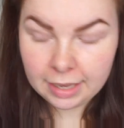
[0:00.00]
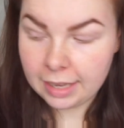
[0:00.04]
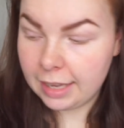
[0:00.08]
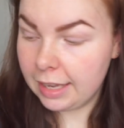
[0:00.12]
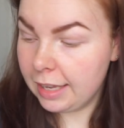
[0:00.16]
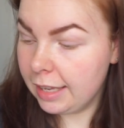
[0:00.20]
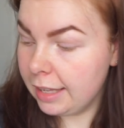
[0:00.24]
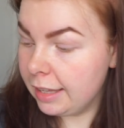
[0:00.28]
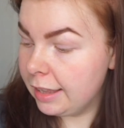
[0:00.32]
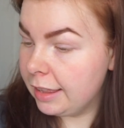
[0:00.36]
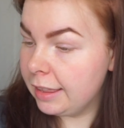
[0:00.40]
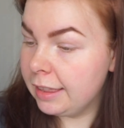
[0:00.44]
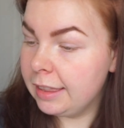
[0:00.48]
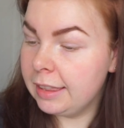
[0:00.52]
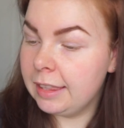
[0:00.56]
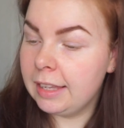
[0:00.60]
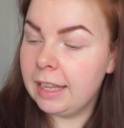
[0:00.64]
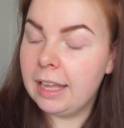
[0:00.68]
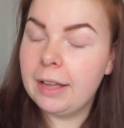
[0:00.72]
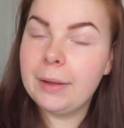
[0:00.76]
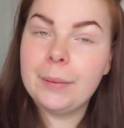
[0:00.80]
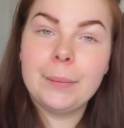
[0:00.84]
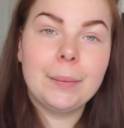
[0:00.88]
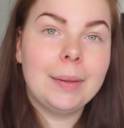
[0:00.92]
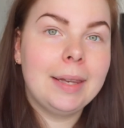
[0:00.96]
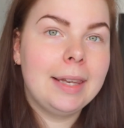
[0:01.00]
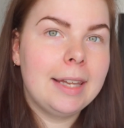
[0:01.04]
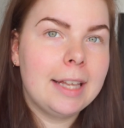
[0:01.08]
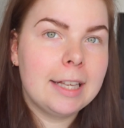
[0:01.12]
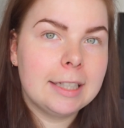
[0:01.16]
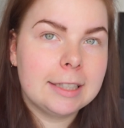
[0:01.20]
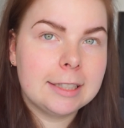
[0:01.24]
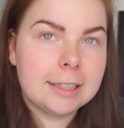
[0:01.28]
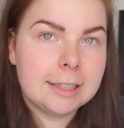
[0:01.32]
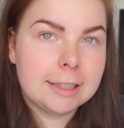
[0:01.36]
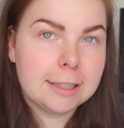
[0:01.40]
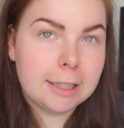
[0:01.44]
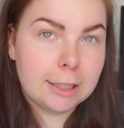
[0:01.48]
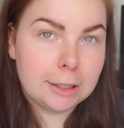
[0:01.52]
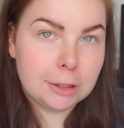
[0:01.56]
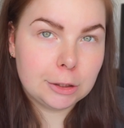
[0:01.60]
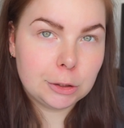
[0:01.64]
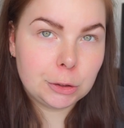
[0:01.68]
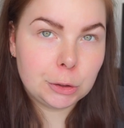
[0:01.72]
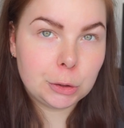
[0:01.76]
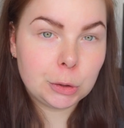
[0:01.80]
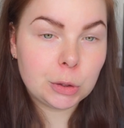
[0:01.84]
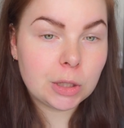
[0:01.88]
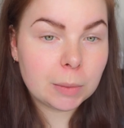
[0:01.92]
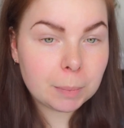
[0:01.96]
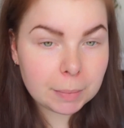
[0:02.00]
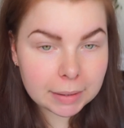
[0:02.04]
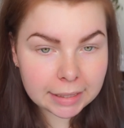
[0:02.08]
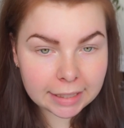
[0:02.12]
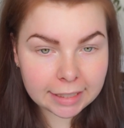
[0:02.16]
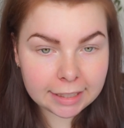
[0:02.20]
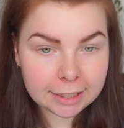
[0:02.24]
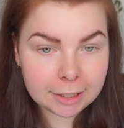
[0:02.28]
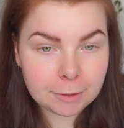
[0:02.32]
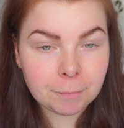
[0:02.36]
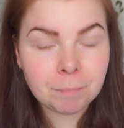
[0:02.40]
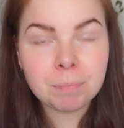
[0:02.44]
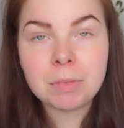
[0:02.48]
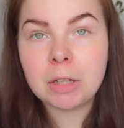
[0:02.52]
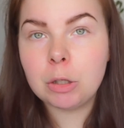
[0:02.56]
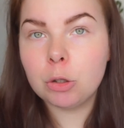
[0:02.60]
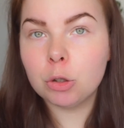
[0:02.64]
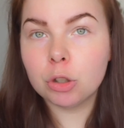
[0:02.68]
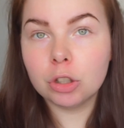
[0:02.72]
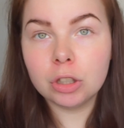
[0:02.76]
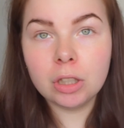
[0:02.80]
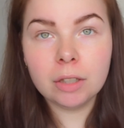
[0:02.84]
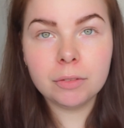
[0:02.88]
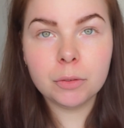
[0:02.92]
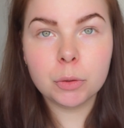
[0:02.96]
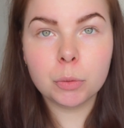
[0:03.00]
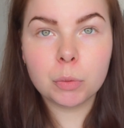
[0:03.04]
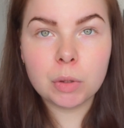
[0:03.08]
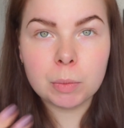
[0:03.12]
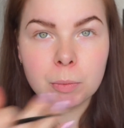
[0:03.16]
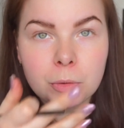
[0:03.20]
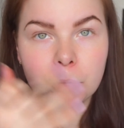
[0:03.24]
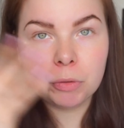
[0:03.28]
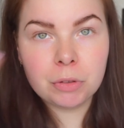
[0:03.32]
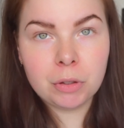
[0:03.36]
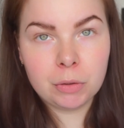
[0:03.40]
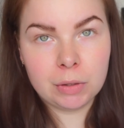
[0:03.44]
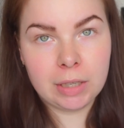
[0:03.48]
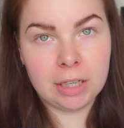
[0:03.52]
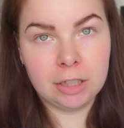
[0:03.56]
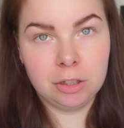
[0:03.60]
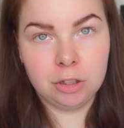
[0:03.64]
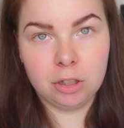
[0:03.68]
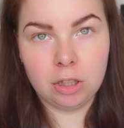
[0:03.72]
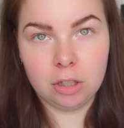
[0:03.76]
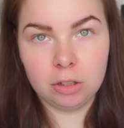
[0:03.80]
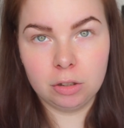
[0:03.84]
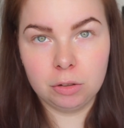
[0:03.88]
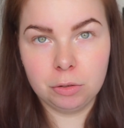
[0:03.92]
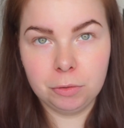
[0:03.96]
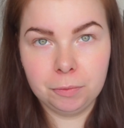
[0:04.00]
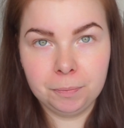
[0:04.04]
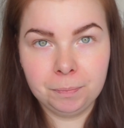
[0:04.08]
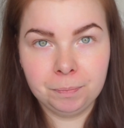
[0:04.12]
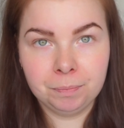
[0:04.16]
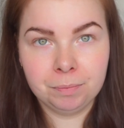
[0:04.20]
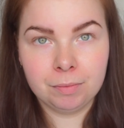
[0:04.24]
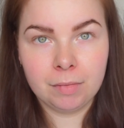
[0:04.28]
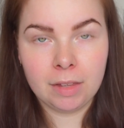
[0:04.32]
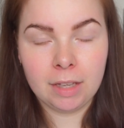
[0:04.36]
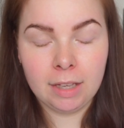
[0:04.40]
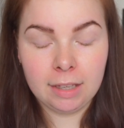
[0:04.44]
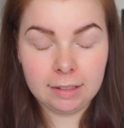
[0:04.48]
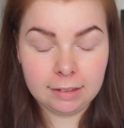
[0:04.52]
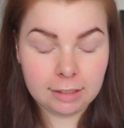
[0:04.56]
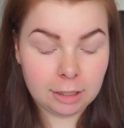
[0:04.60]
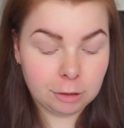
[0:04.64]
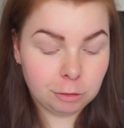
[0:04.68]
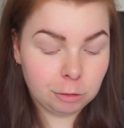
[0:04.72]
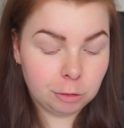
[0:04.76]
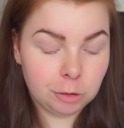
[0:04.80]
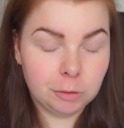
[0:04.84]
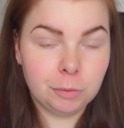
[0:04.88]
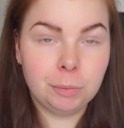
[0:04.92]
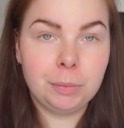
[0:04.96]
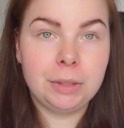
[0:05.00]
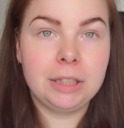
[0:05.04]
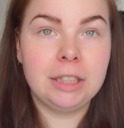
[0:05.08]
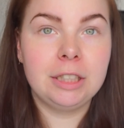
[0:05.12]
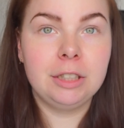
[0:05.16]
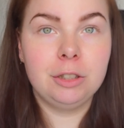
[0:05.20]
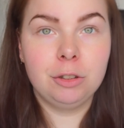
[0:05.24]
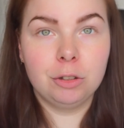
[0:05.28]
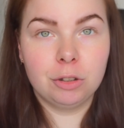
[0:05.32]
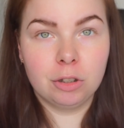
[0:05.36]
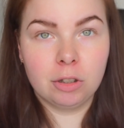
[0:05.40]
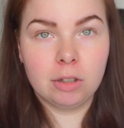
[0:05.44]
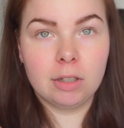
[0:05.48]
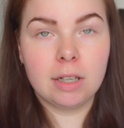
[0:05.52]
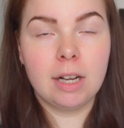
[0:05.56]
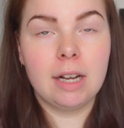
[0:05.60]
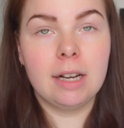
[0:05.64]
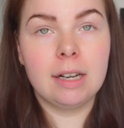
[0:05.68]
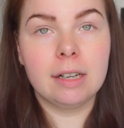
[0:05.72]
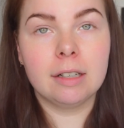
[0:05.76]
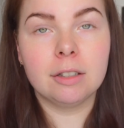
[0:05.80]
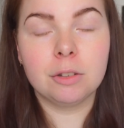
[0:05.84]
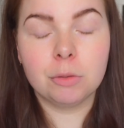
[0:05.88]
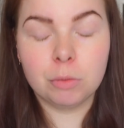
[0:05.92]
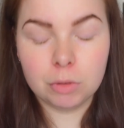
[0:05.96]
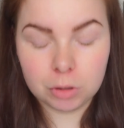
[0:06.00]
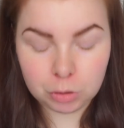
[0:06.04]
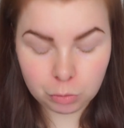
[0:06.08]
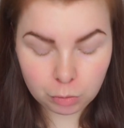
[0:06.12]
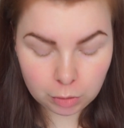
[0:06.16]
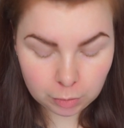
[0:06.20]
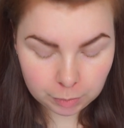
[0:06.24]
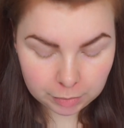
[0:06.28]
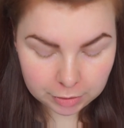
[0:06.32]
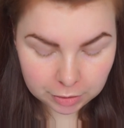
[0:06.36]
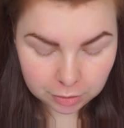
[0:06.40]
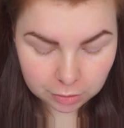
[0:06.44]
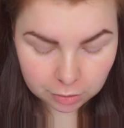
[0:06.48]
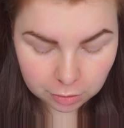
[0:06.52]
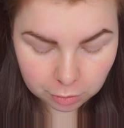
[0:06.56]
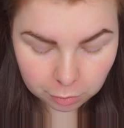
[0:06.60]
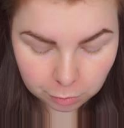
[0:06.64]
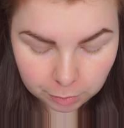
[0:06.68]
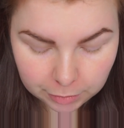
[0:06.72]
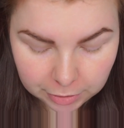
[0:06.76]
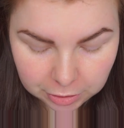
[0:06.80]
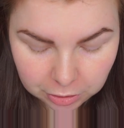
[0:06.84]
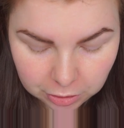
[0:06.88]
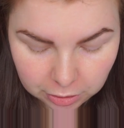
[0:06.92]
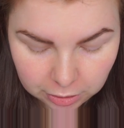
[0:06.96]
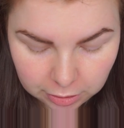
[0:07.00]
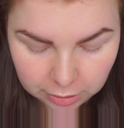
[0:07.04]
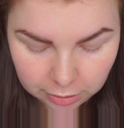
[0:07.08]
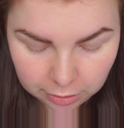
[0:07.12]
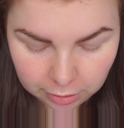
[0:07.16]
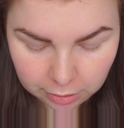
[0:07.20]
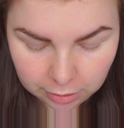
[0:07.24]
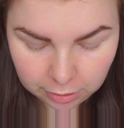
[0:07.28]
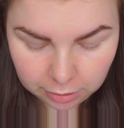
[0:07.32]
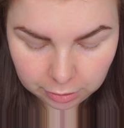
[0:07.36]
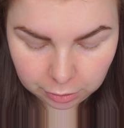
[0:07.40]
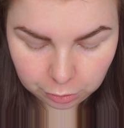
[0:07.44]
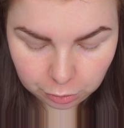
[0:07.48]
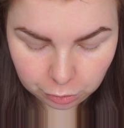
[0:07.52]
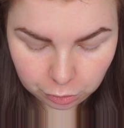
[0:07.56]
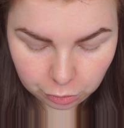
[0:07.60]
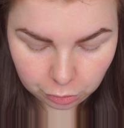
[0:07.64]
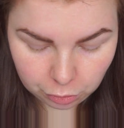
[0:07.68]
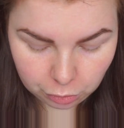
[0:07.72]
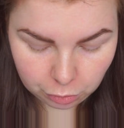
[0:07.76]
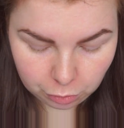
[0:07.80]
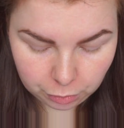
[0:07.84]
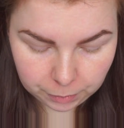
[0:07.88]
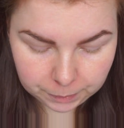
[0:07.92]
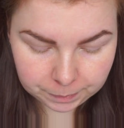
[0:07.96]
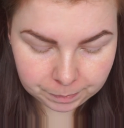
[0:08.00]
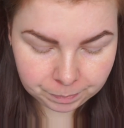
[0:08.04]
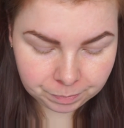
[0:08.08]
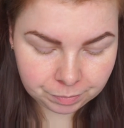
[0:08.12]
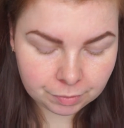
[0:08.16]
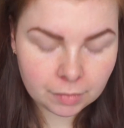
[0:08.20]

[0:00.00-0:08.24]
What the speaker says: And now let's start to apply. You don't have to remove your eyeshadow. That will be your guide, which will be so much easier to do.